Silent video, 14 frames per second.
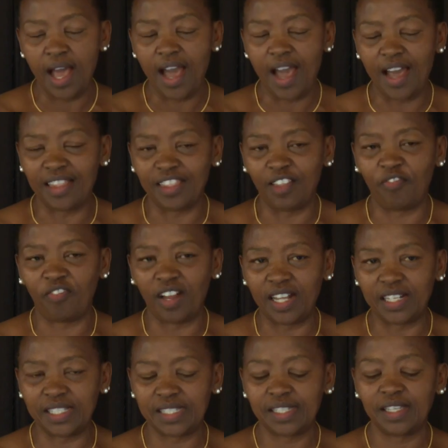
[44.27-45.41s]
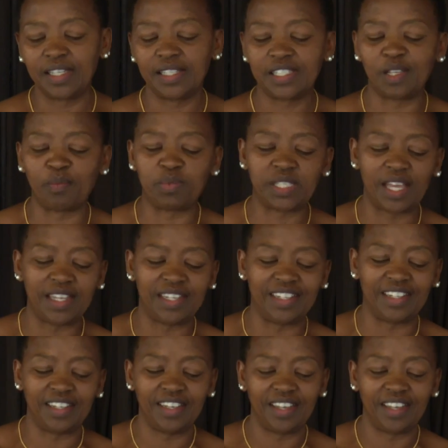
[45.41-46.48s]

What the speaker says: and the floods subsided.